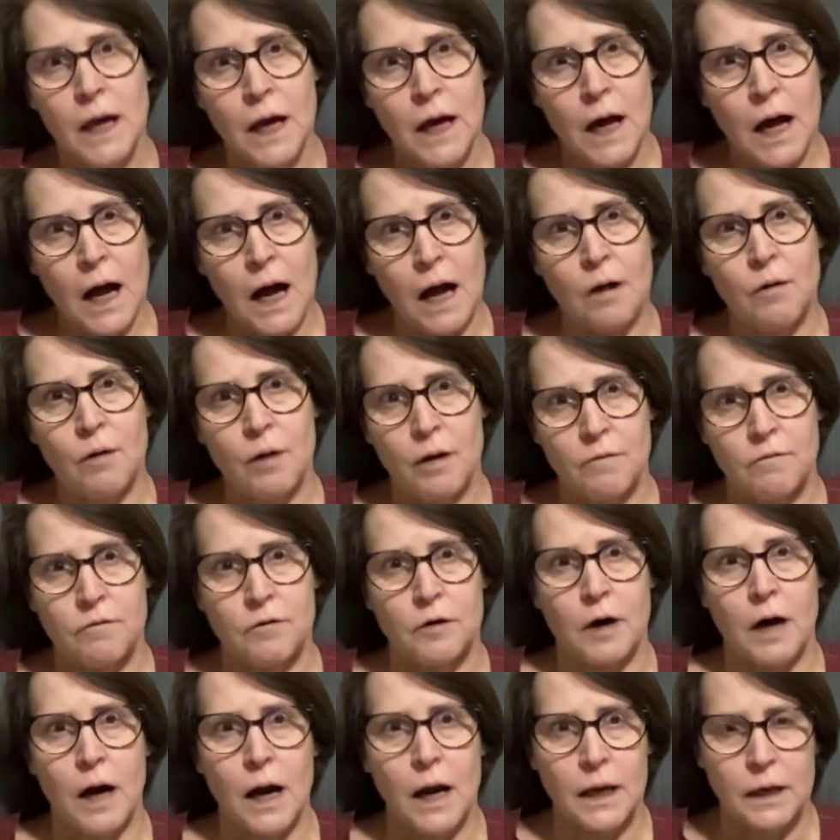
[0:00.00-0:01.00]
However,
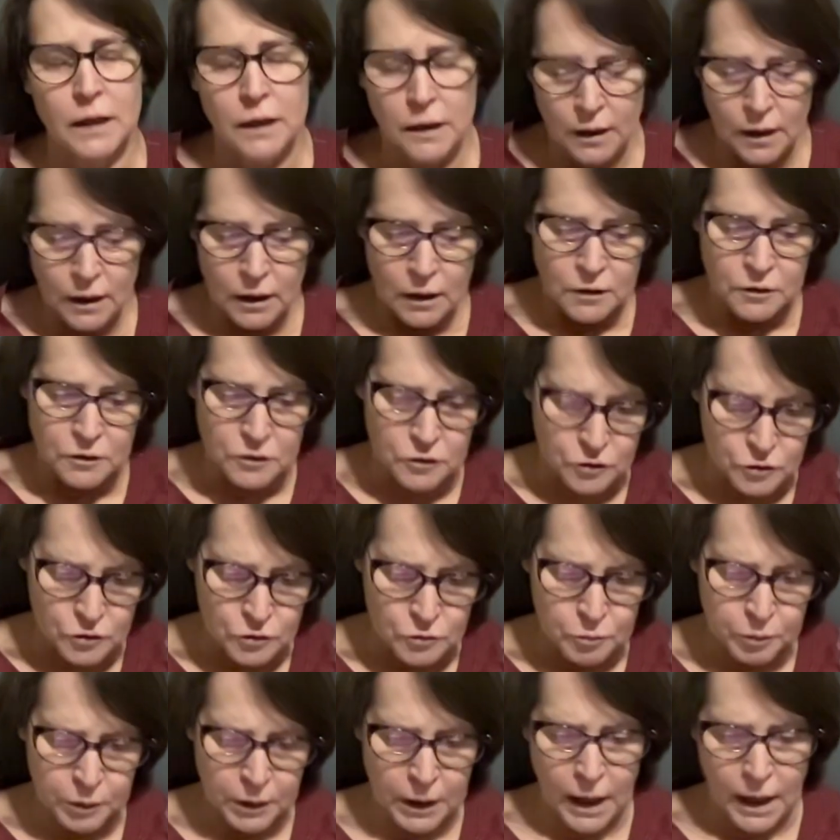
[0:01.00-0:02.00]
I do
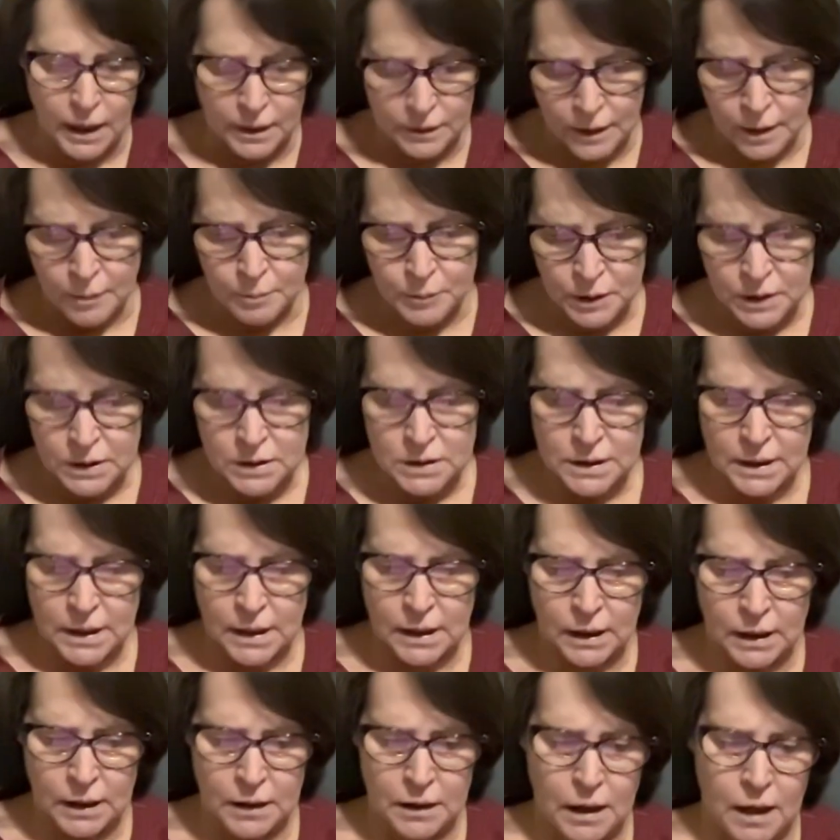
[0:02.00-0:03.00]
plan, that being said,
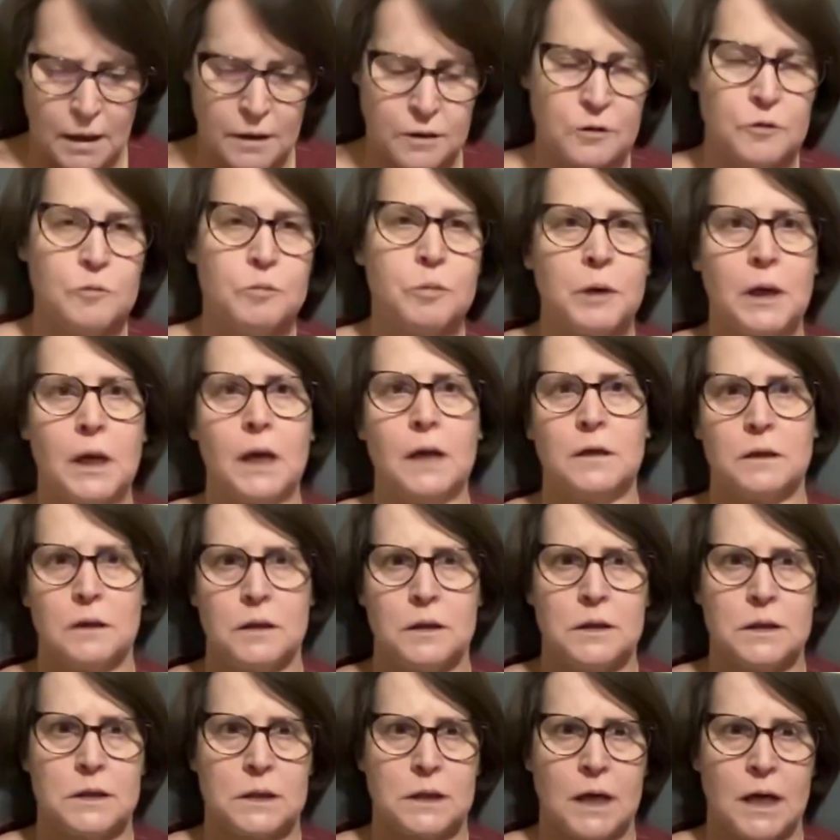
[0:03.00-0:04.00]
I do plan to
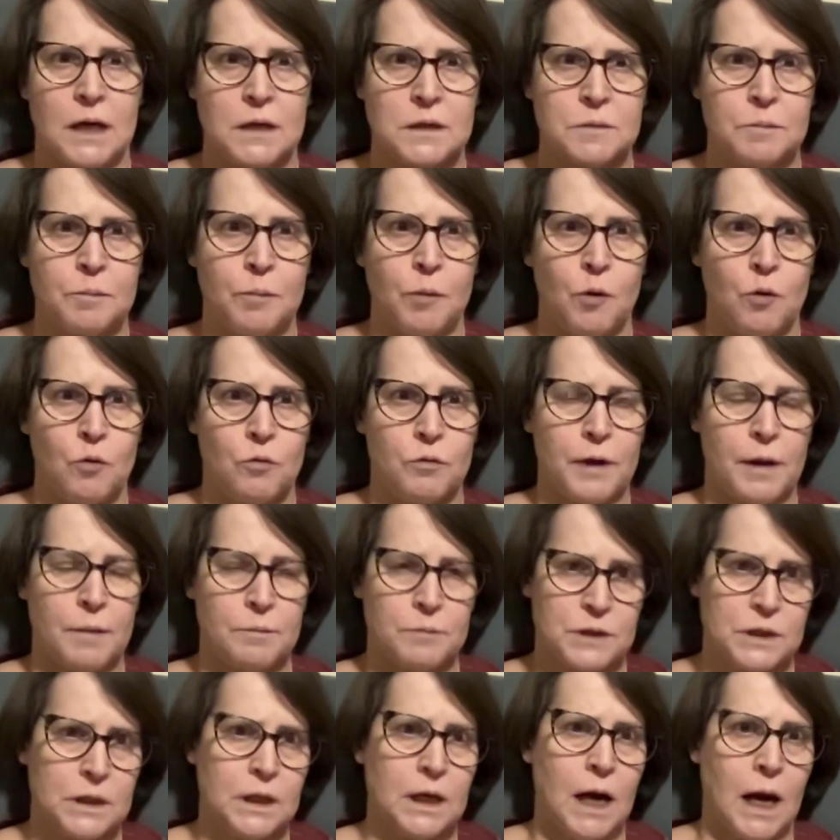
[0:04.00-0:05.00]
discuss both
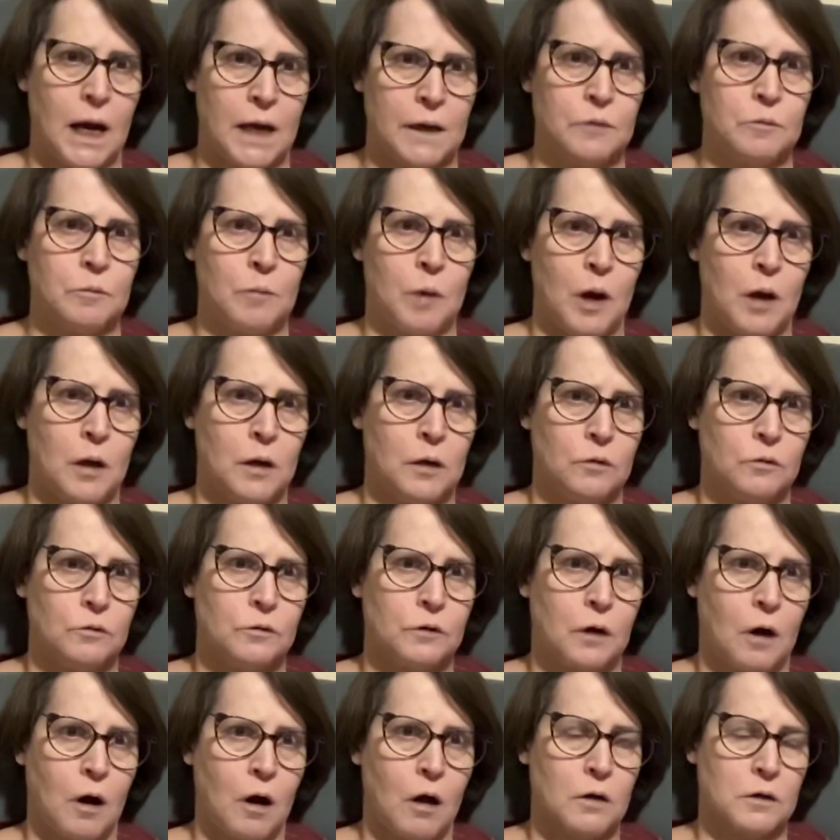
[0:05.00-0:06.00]
MCI or mild
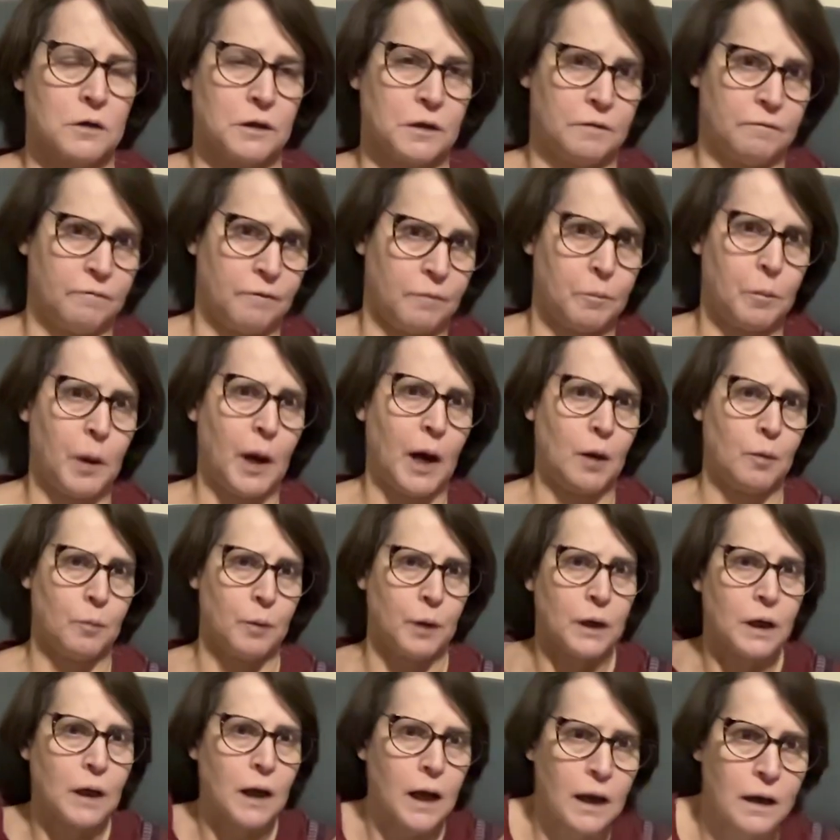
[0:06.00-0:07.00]
cognitive
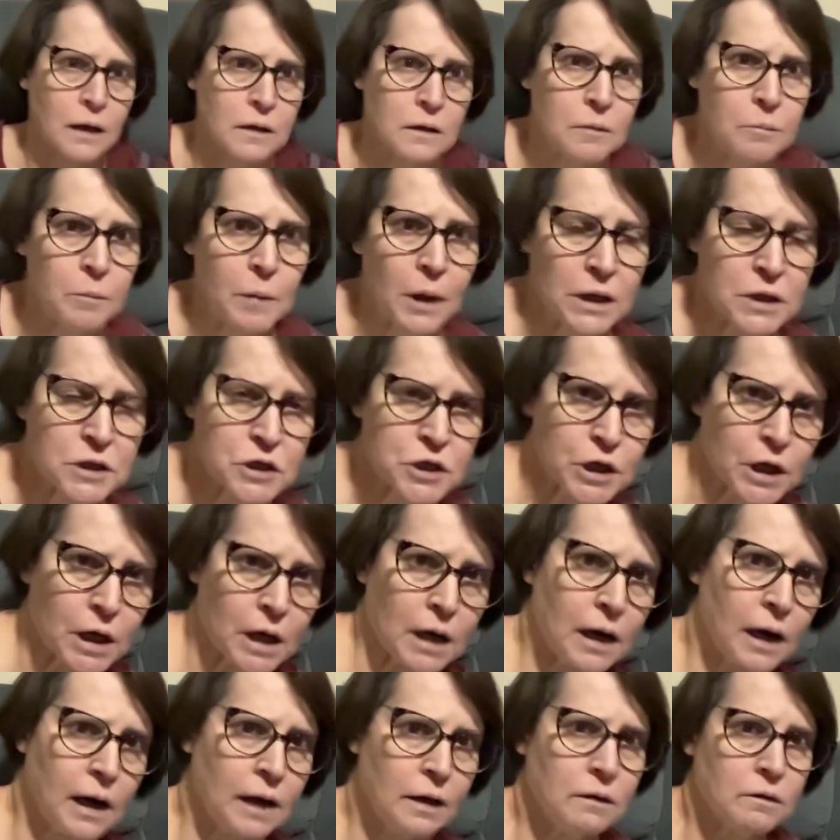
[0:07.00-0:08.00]
impairment and dementia,
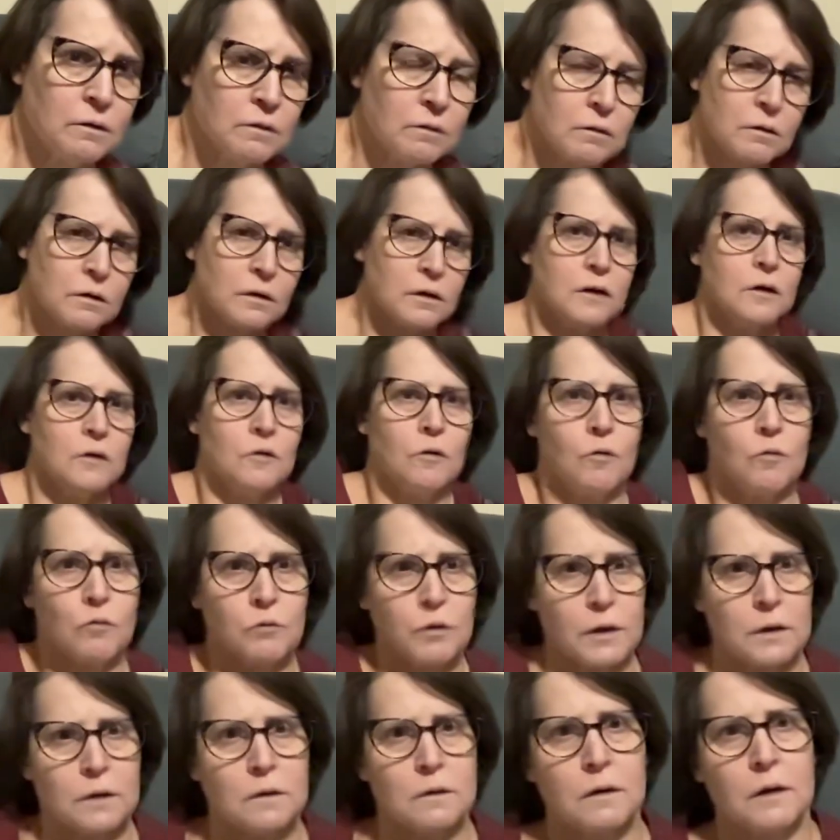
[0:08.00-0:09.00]
and
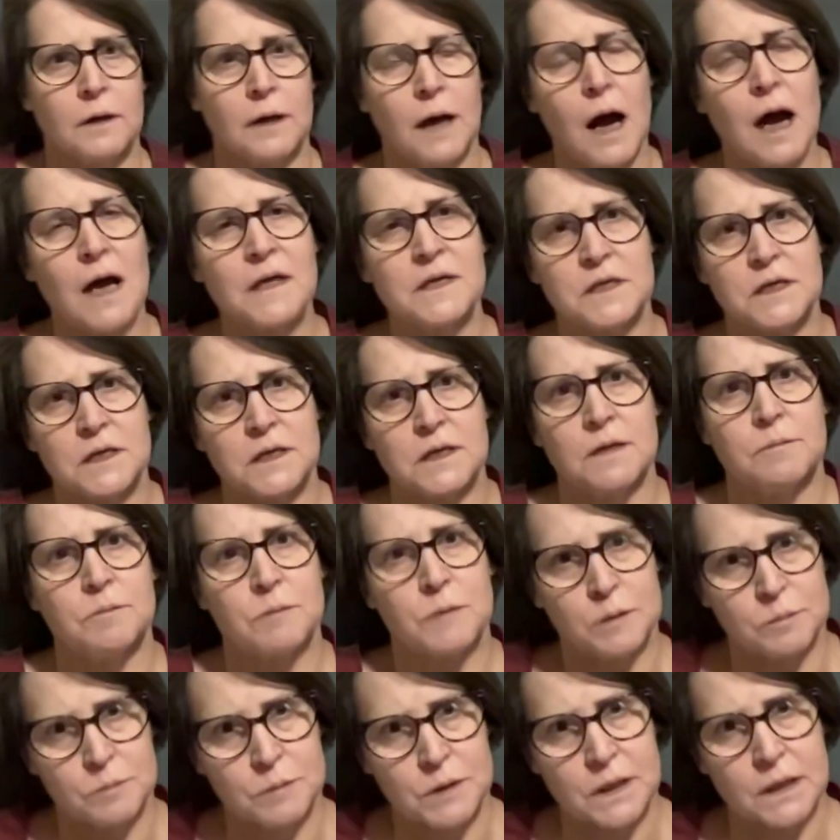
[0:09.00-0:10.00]
the kinds of
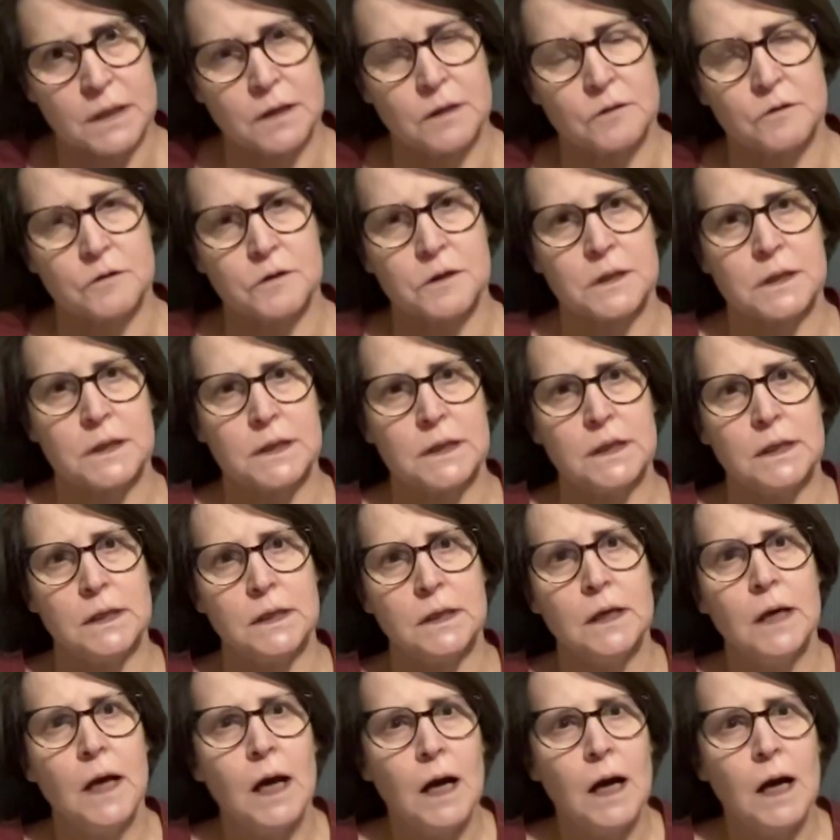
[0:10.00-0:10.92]
symptoms that you'll see,